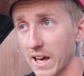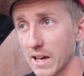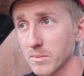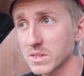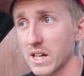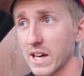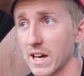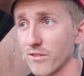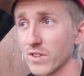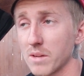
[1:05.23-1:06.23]
cams, I
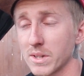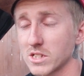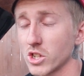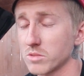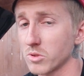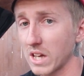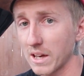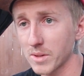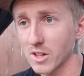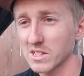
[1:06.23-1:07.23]
have VMS adjustable
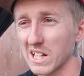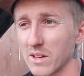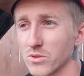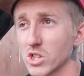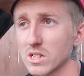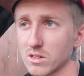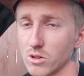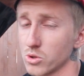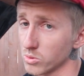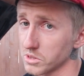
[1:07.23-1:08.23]
cam gears, and I have
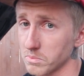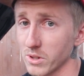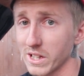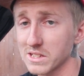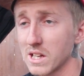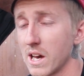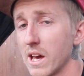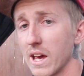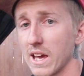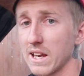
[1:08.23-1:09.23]
GSR dual springs
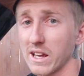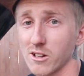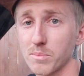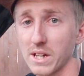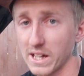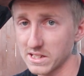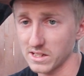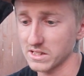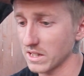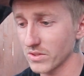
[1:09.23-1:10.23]
and ARP head studs.